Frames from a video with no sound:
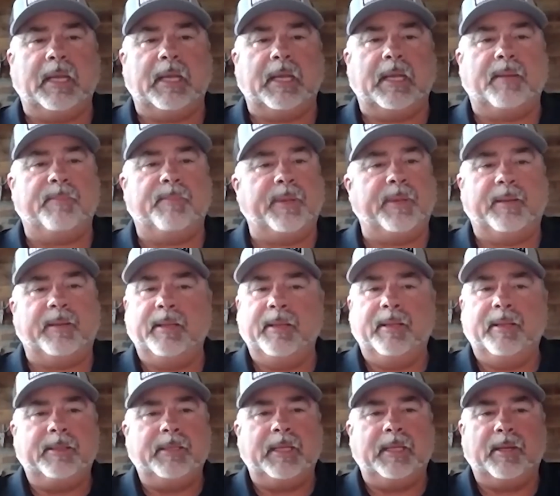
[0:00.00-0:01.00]
But
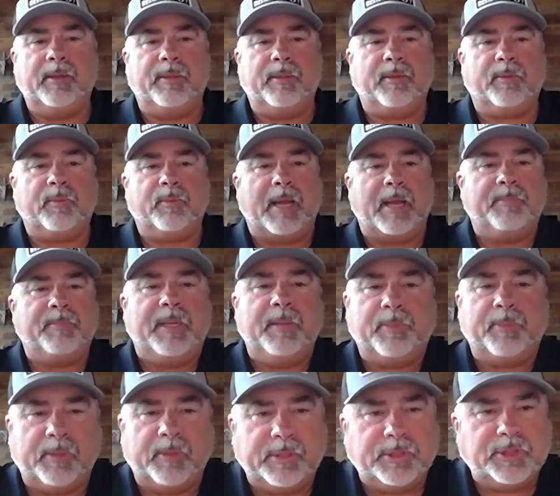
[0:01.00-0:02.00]
the right
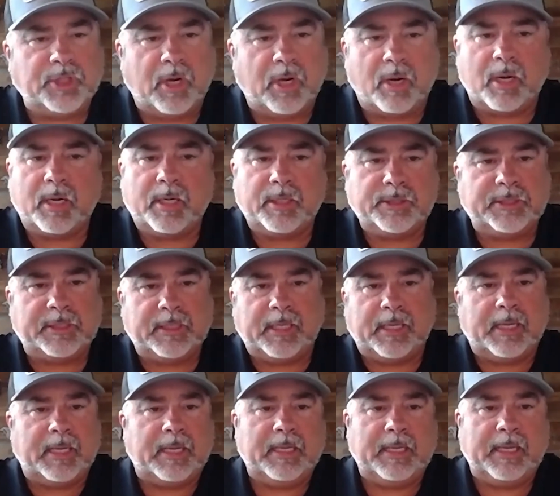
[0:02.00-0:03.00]
people are in charge,
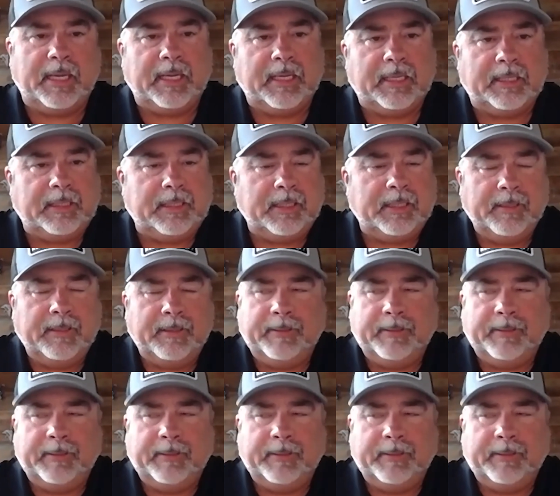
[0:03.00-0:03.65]
and